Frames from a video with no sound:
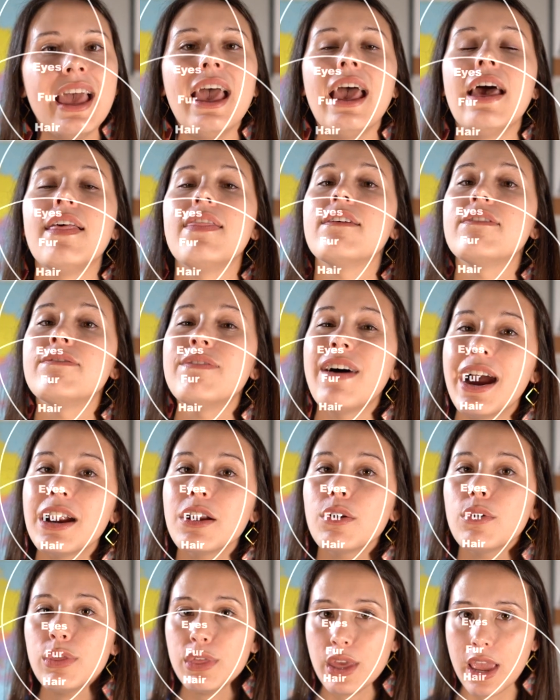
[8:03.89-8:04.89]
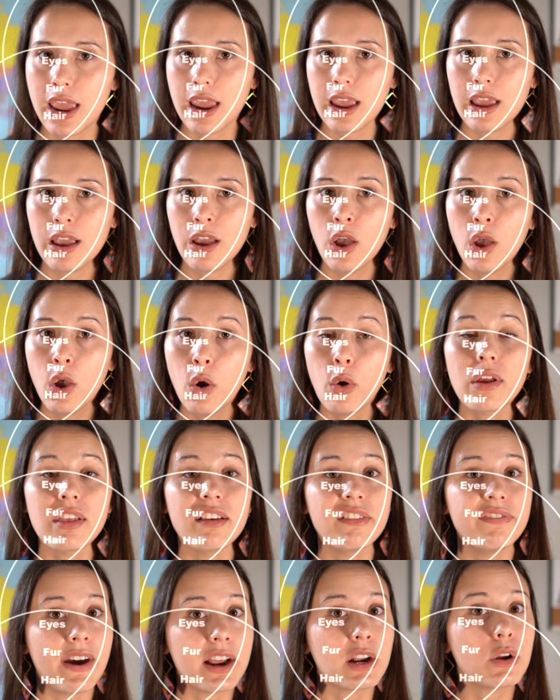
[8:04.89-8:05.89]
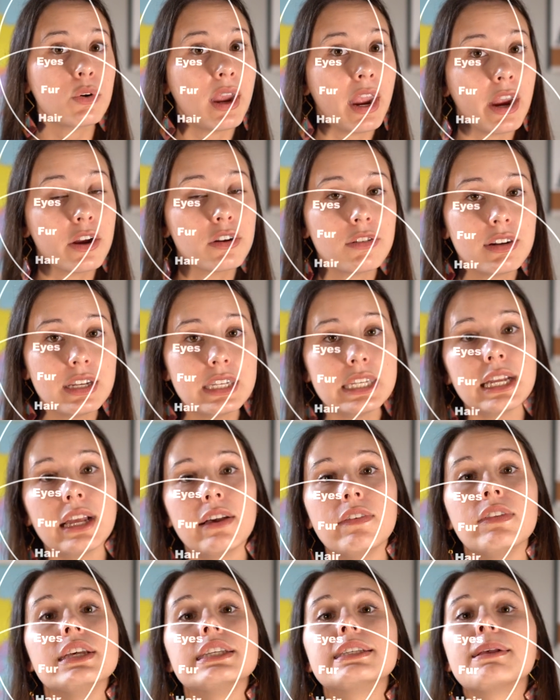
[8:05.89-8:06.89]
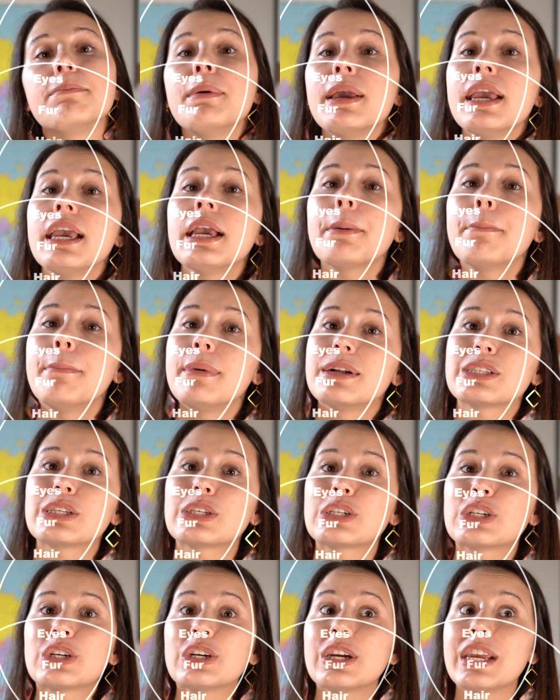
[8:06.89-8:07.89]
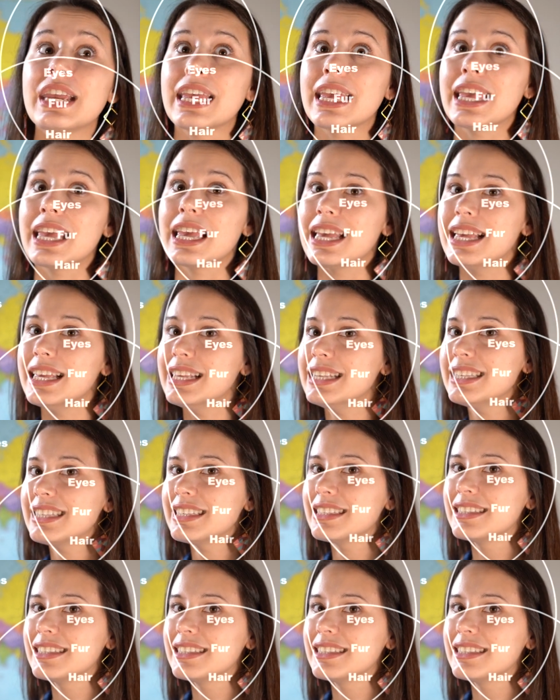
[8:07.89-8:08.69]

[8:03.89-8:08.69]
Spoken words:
And the final thing, or the final characteristic of this pink Munster is